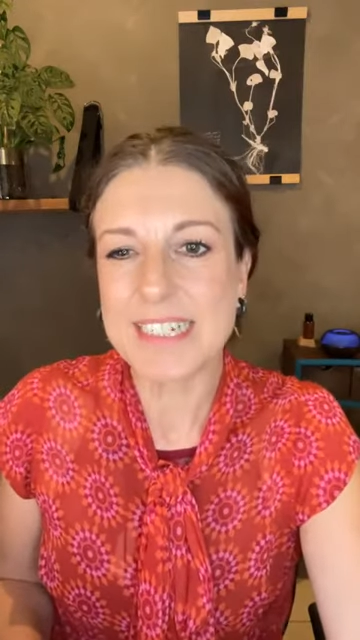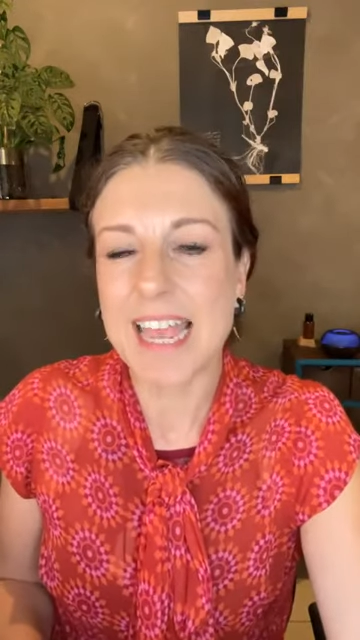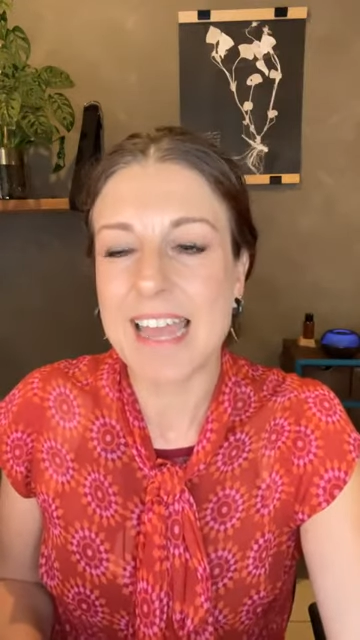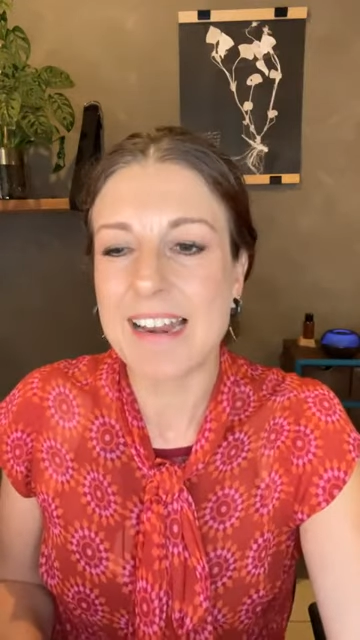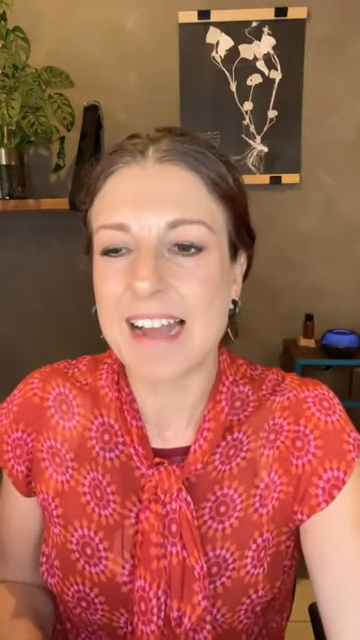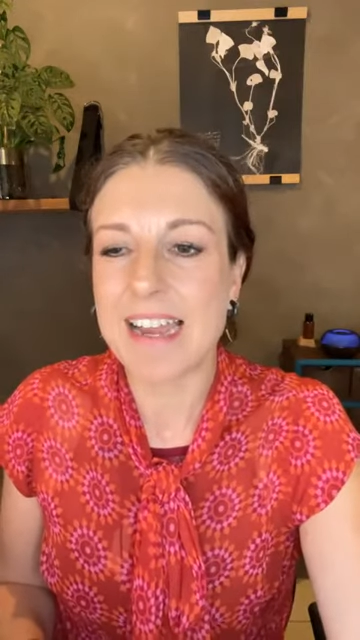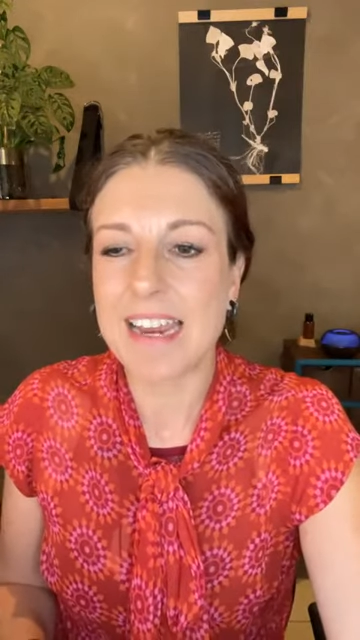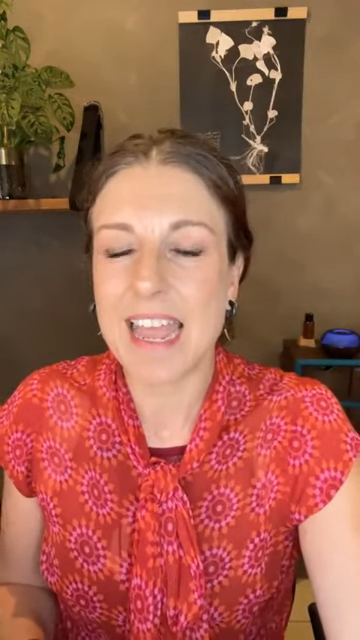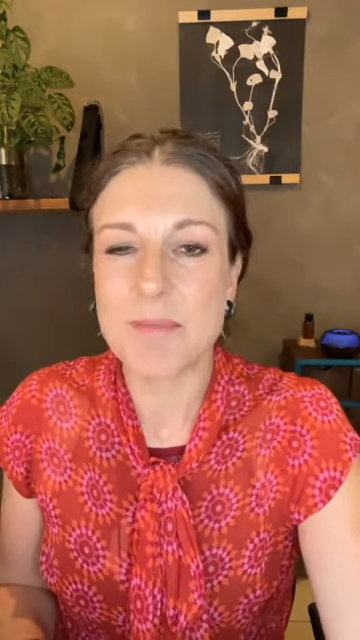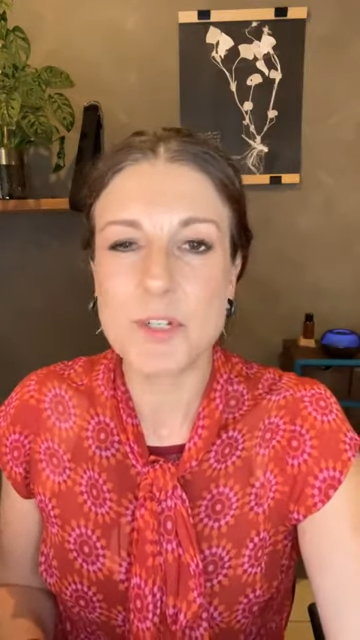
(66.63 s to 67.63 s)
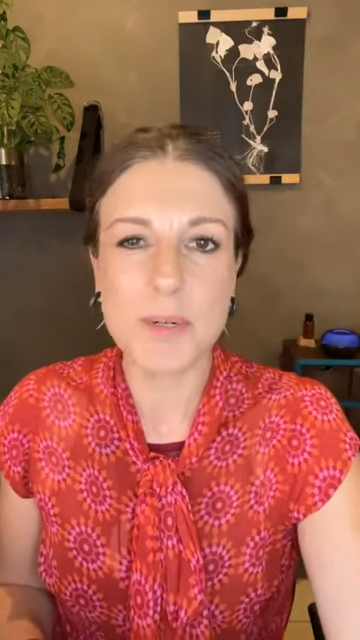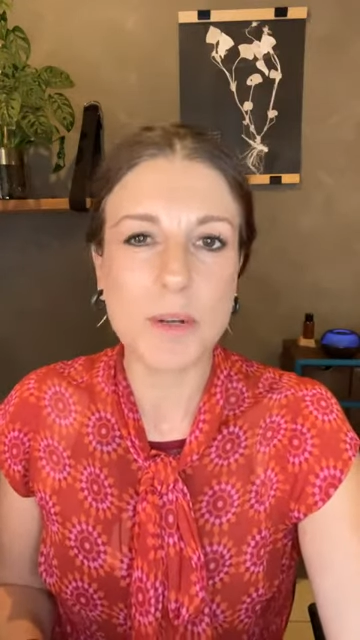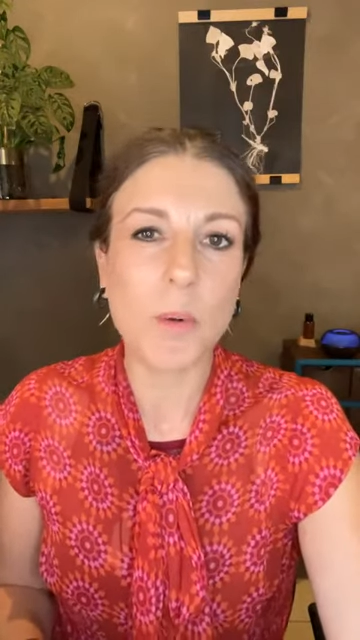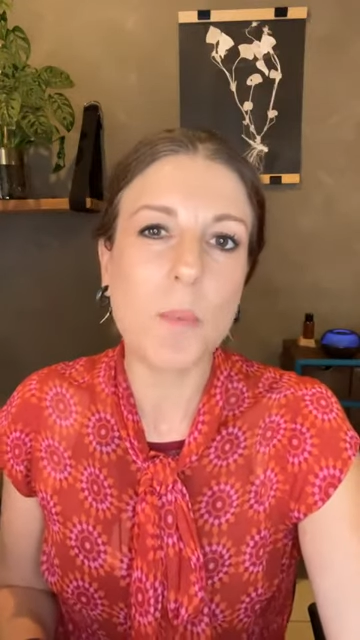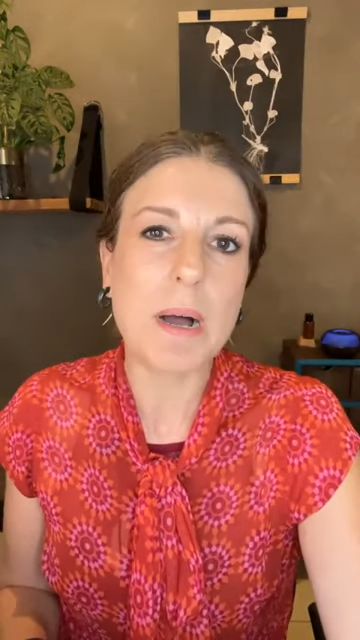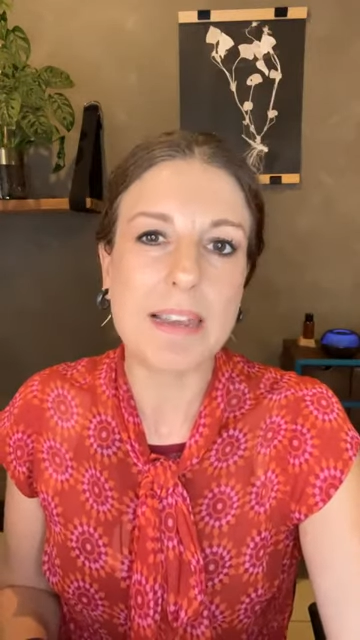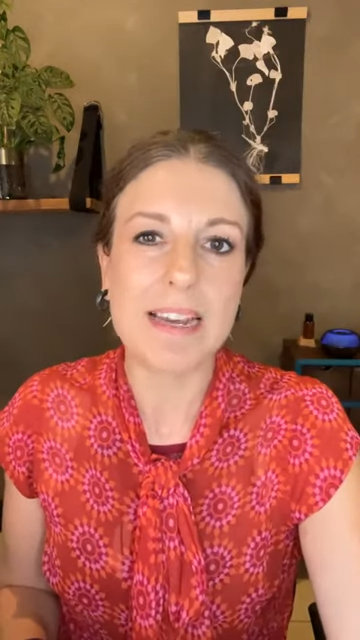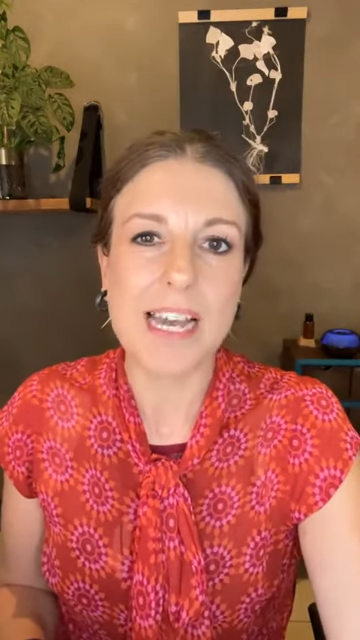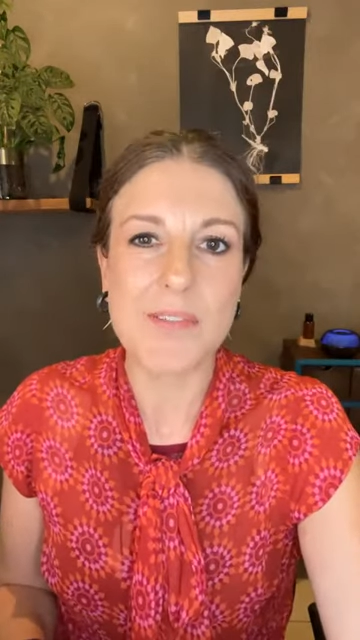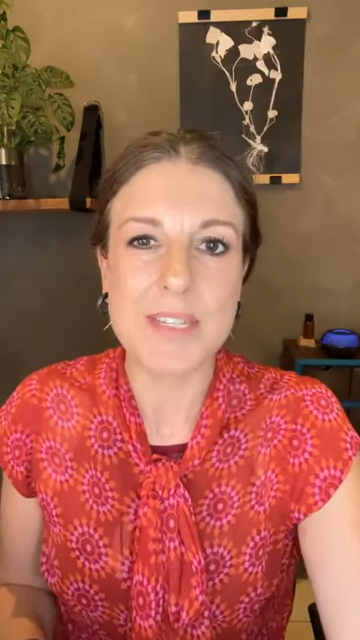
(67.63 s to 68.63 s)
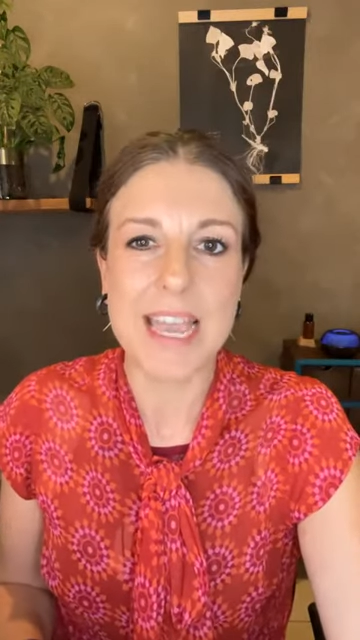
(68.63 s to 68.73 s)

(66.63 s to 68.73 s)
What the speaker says: and I am doing all my lives